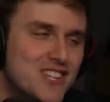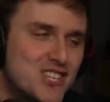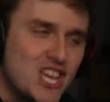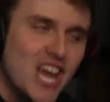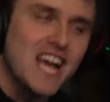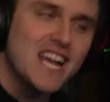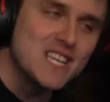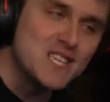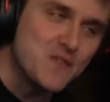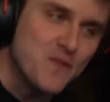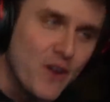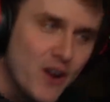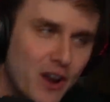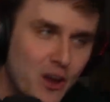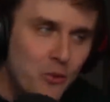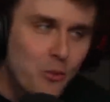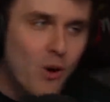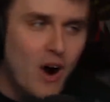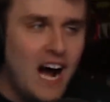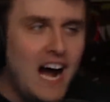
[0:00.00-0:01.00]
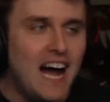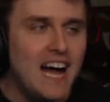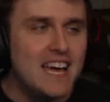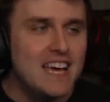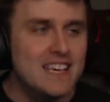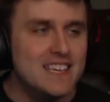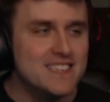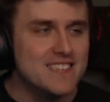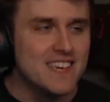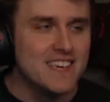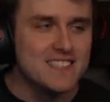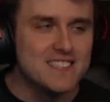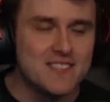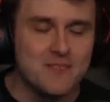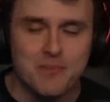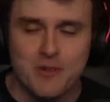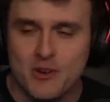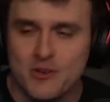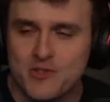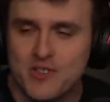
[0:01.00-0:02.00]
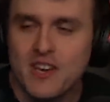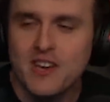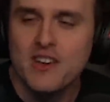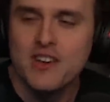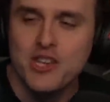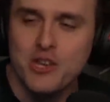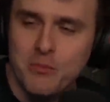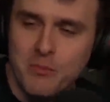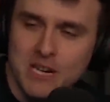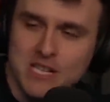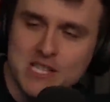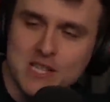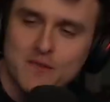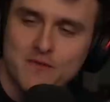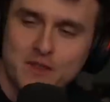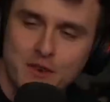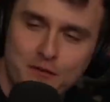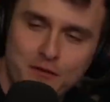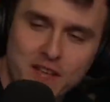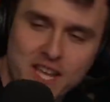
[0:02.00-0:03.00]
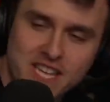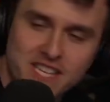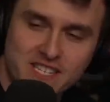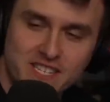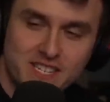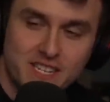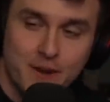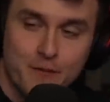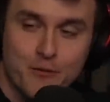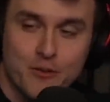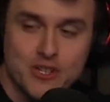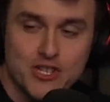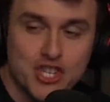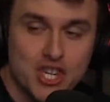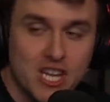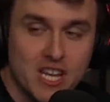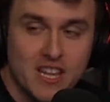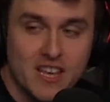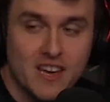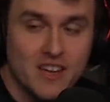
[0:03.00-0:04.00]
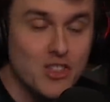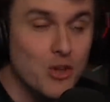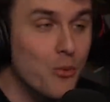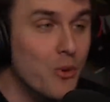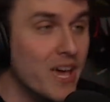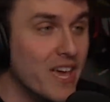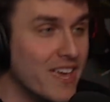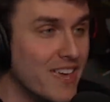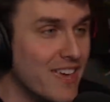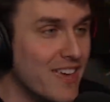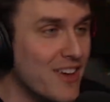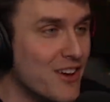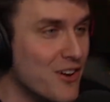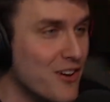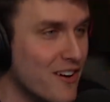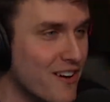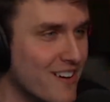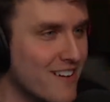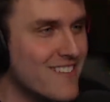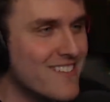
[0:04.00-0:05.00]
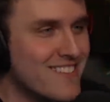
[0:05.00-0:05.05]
Chat is very wise, I suppose. You must have defeated a different genie on the way here.